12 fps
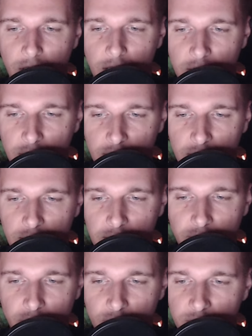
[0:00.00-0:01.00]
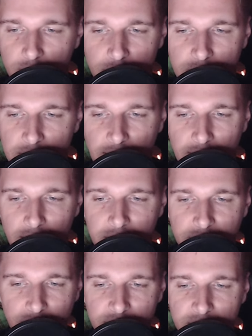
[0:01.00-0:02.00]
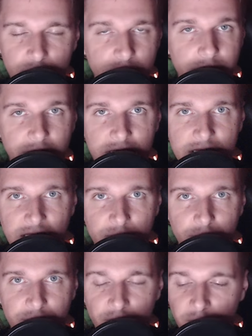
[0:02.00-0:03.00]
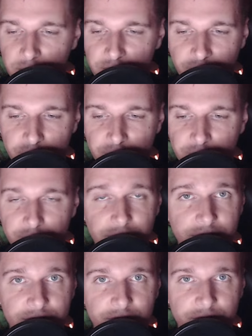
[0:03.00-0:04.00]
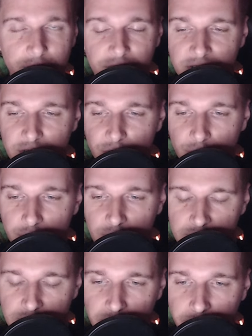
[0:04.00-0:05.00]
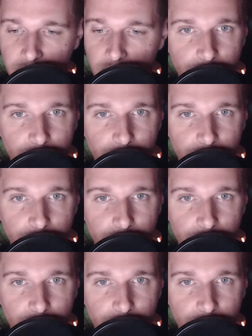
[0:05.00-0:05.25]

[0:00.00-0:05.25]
Uh, you know, an LIE doesn't really make sense with Self Preservation 3, it's a very sensorical type.